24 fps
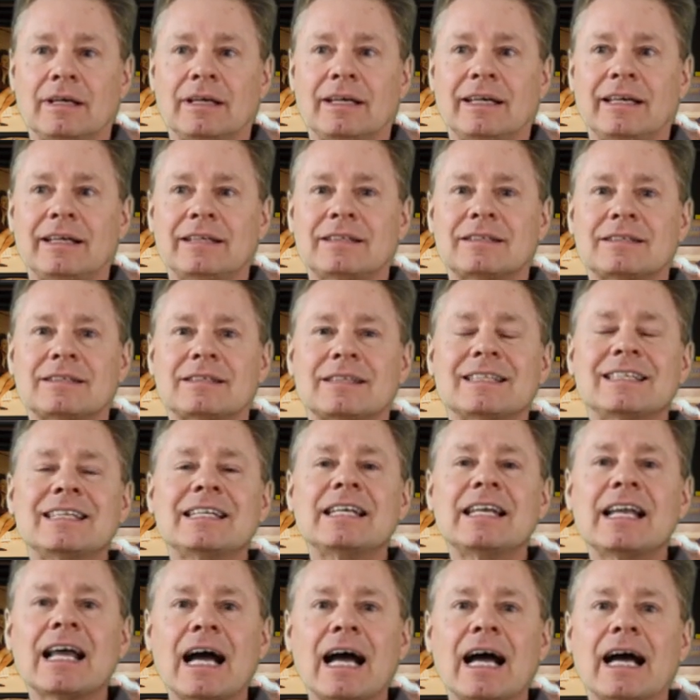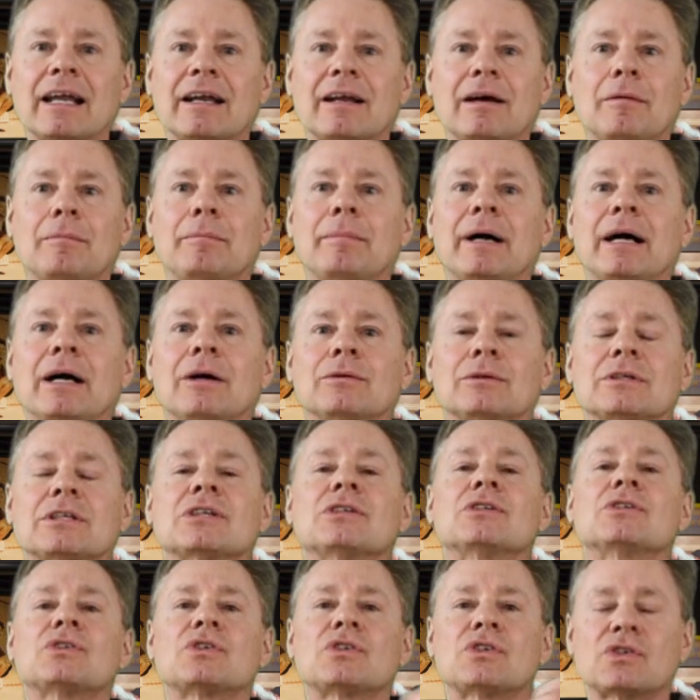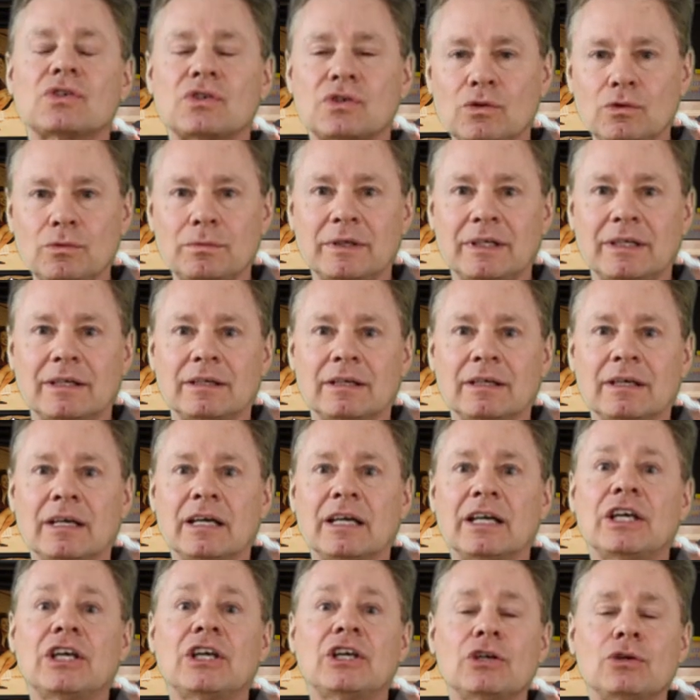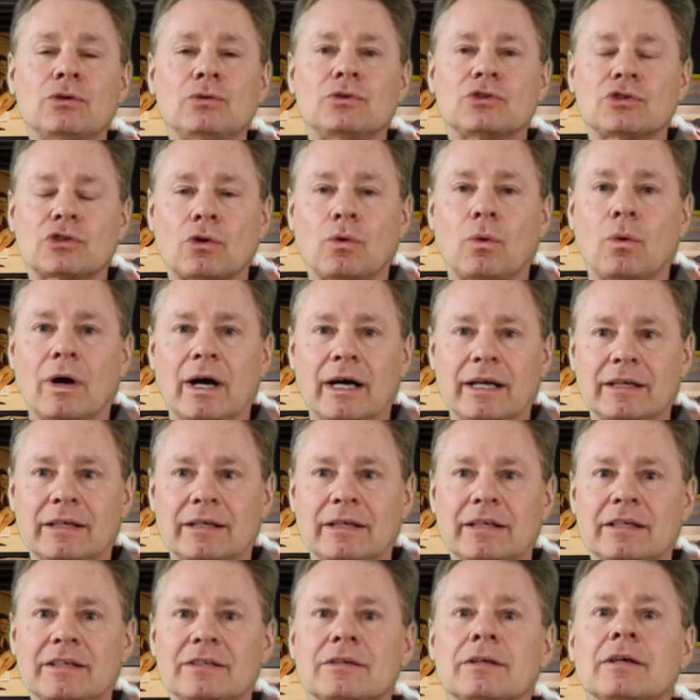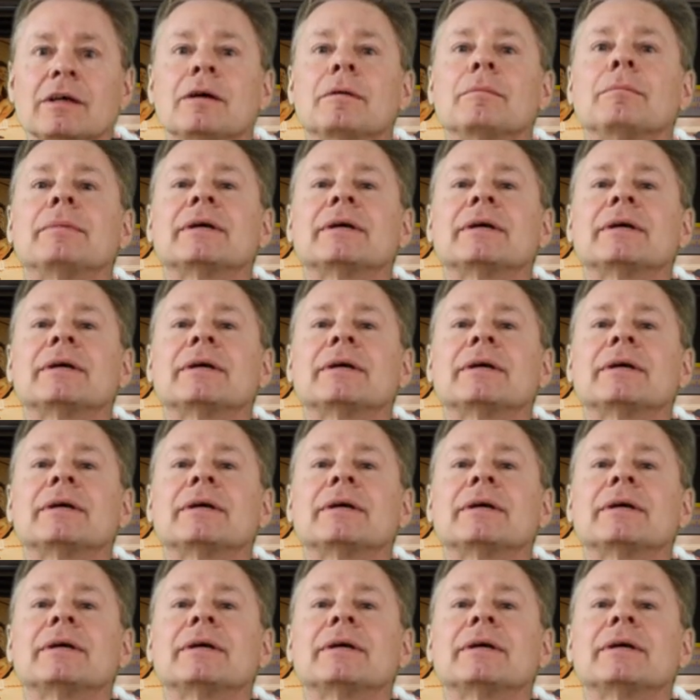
It's not about consuming huge quantities,